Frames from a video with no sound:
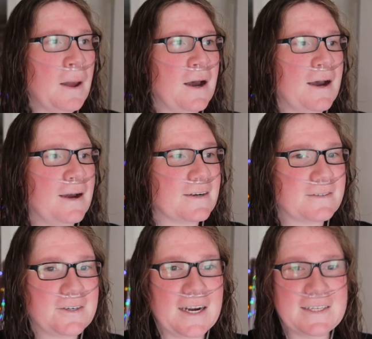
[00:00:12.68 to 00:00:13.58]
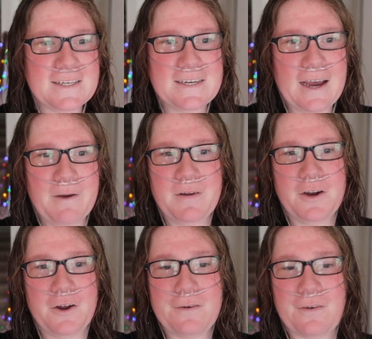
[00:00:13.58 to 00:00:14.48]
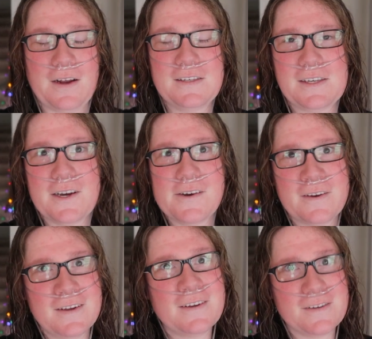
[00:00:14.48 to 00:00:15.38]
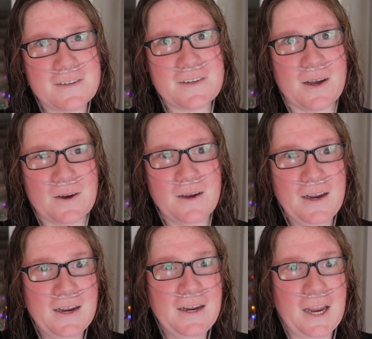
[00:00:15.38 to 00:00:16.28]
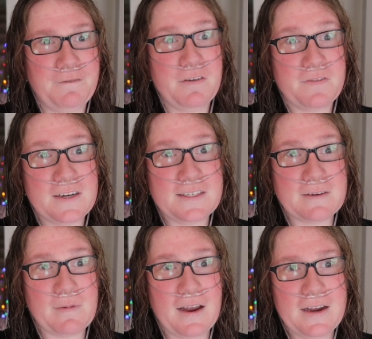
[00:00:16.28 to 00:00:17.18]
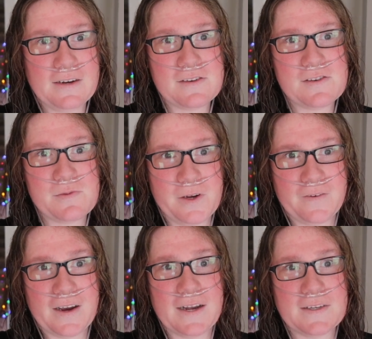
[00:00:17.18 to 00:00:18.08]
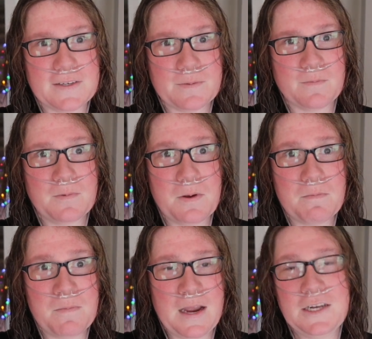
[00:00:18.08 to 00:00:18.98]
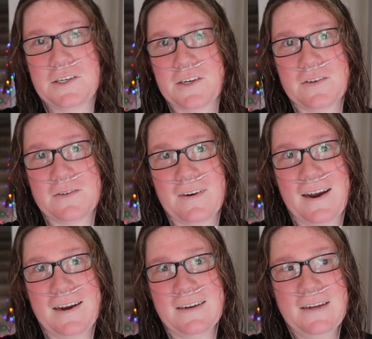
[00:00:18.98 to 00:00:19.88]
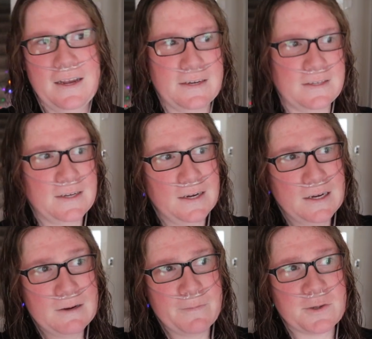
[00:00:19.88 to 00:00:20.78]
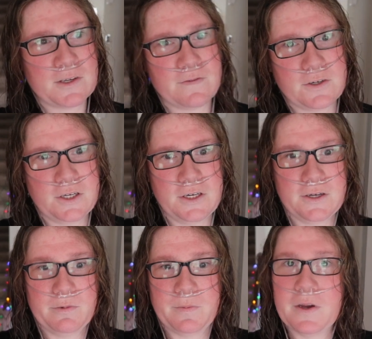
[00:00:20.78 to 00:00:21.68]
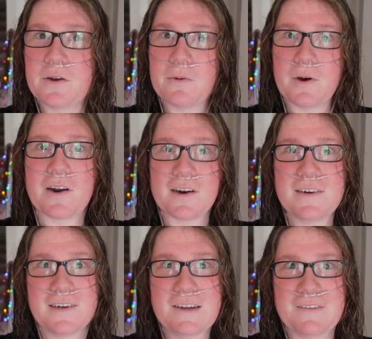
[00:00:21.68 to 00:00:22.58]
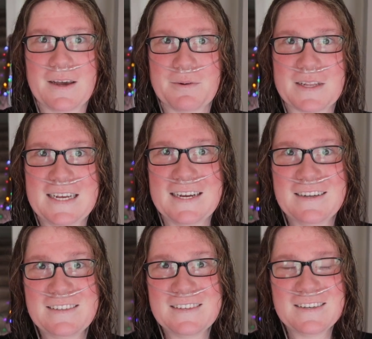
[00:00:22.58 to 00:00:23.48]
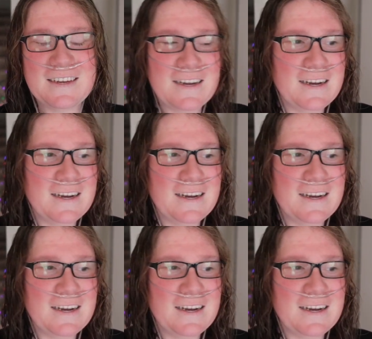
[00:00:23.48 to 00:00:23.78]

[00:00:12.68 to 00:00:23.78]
Uh, granted, I'm in a no flood zone. So if it floods at my house, we've had some major rain. And most of Virginia would be underwater if that were the case.